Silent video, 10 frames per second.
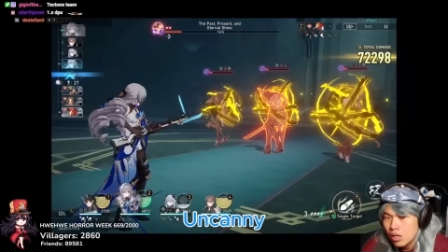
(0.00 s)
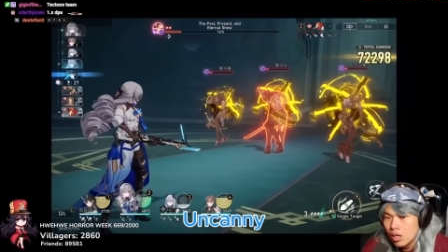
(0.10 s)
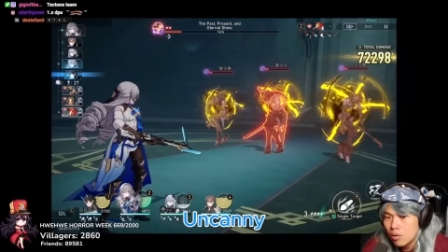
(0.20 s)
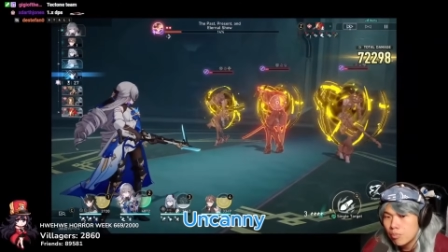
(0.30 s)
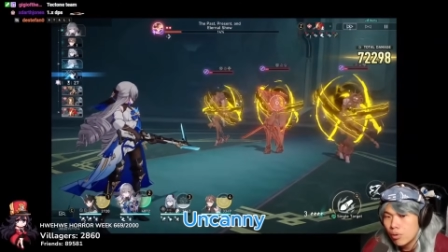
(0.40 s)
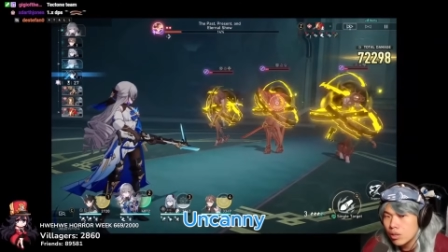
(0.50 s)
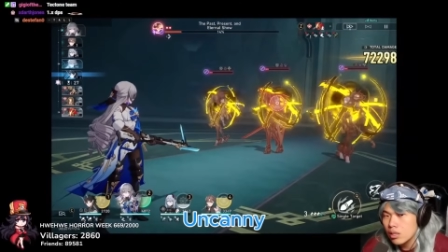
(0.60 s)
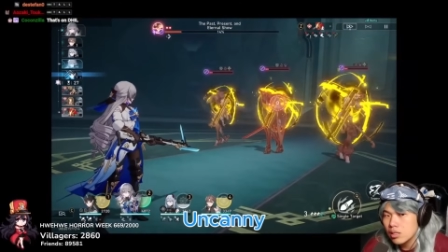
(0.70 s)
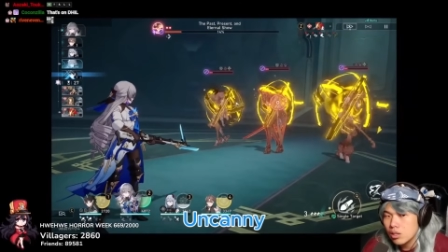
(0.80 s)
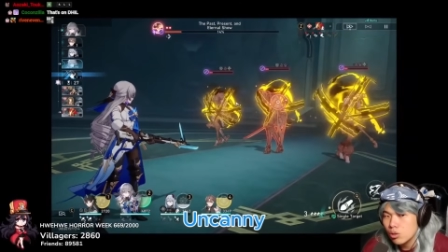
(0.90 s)
Okay,
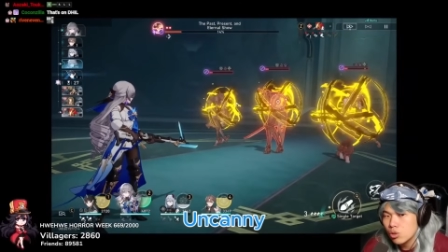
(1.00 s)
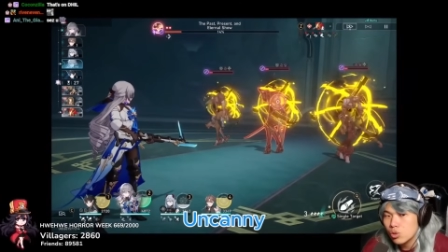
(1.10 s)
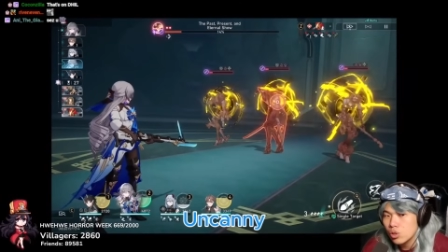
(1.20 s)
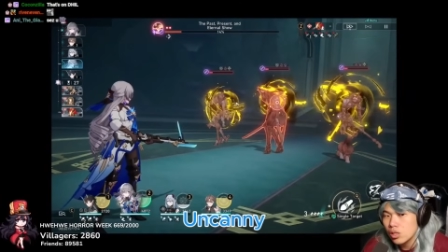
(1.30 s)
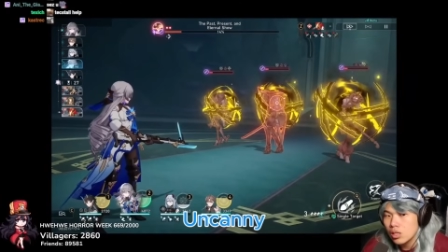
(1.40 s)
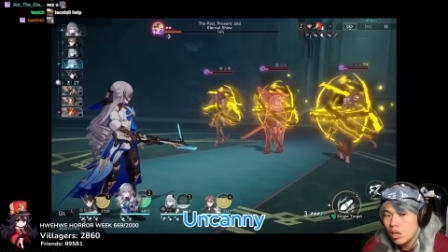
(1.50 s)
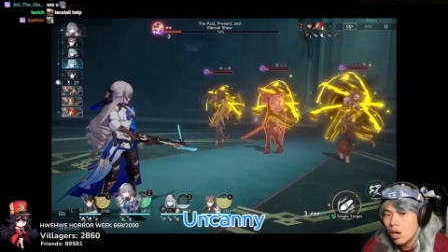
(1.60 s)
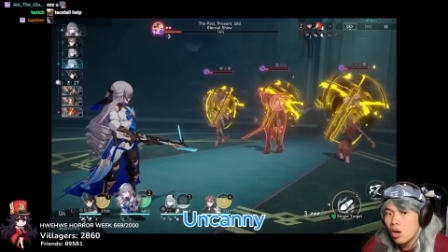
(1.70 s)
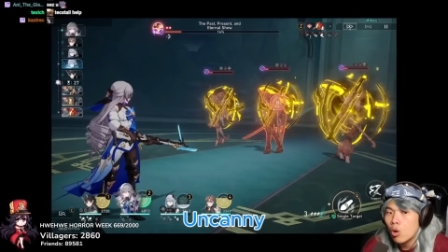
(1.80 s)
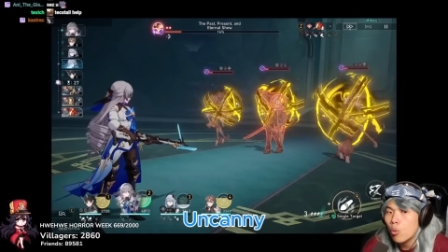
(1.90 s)
Bronya skill surely.
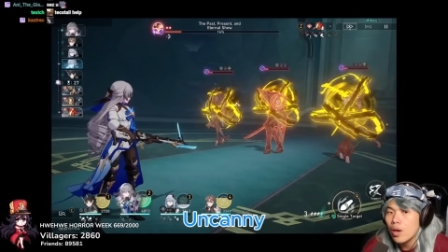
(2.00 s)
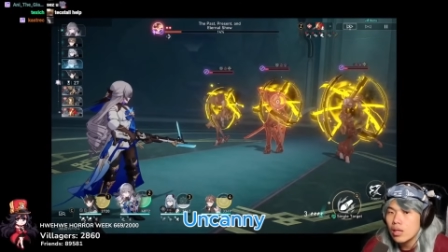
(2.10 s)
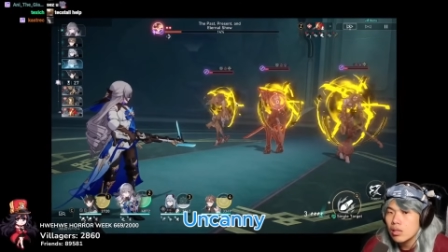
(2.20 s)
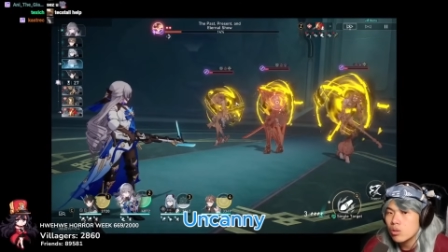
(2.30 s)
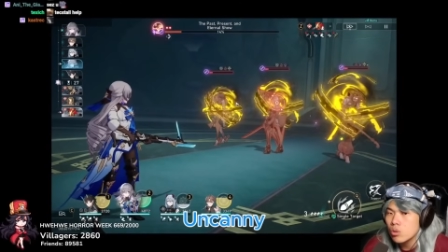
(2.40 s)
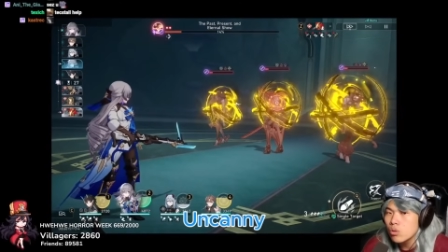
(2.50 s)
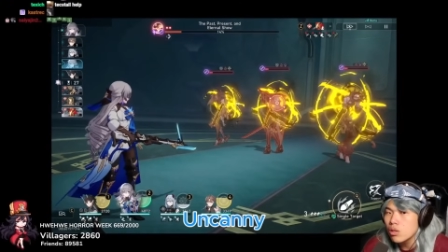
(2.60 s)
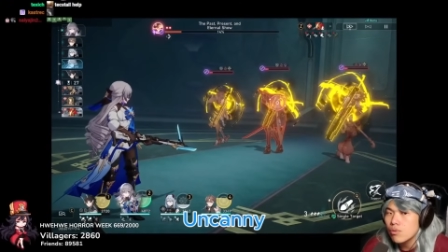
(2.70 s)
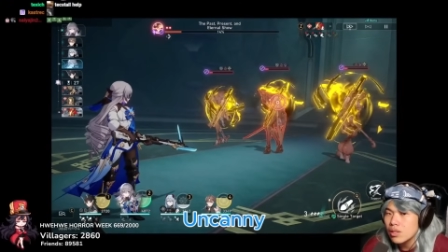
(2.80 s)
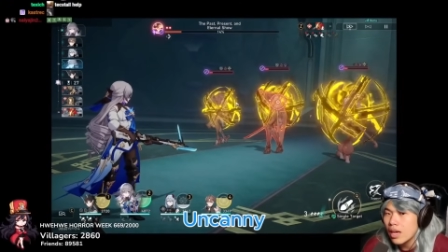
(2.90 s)
Oh wait, do you
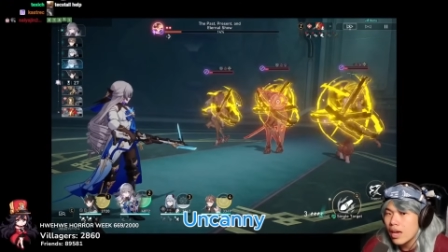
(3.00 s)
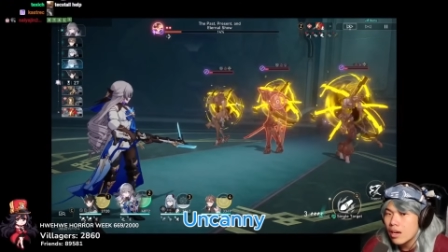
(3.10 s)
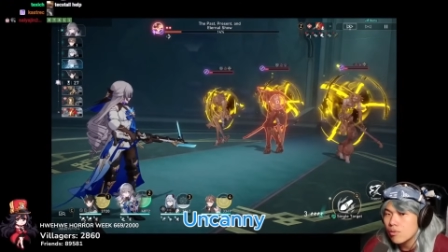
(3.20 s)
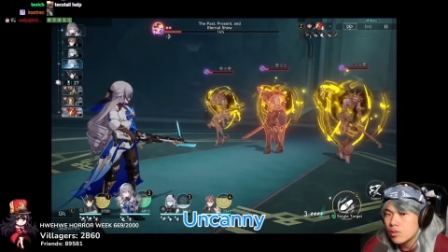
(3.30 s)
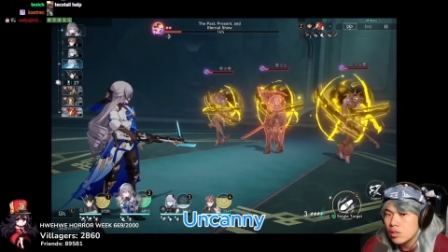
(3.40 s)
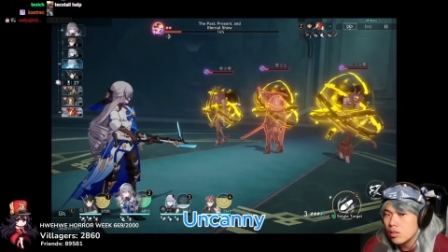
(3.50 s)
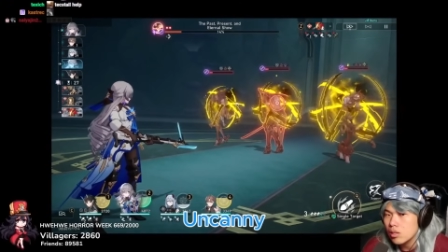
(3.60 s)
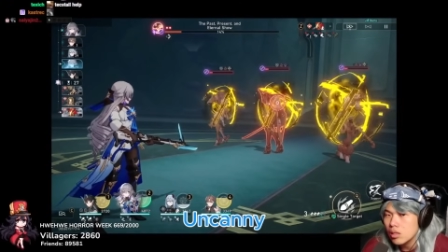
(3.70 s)
even have the?